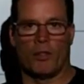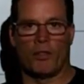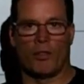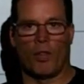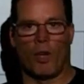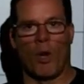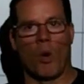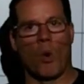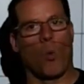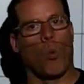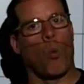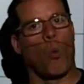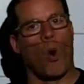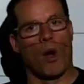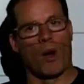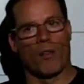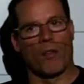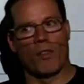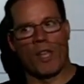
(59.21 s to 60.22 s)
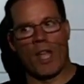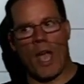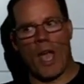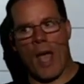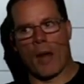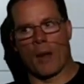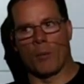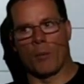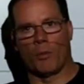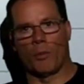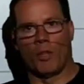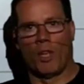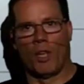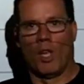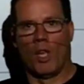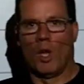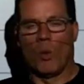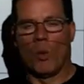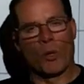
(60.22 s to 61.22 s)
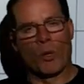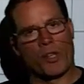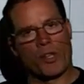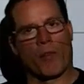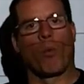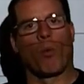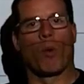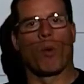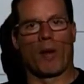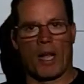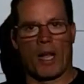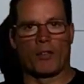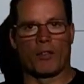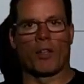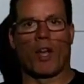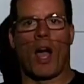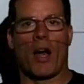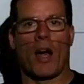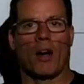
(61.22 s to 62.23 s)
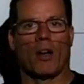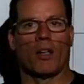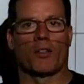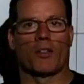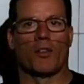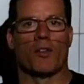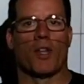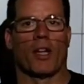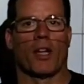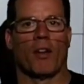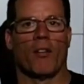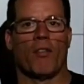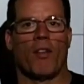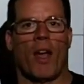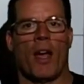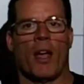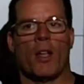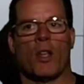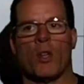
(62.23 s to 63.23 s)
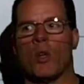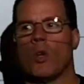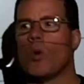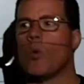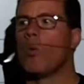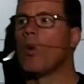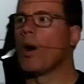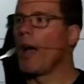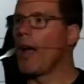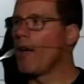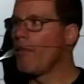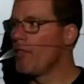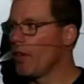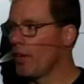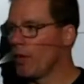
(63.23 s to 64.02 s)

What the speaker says: So one of the atoms, whichever one has a higher electronegative value, will have the